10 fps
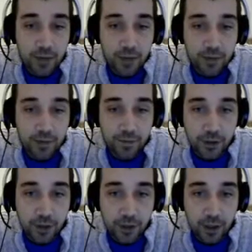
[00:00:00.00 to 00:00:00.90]
able to
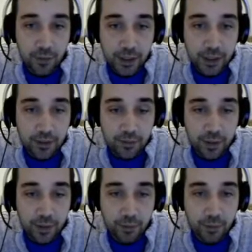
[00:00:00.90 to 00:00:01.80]
fish while I'm waiting for
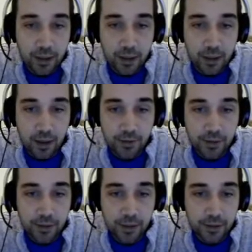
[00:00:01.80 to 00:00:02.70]
my lava
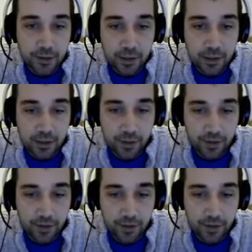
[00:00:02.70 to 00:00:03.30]
to melt. Let's see if I can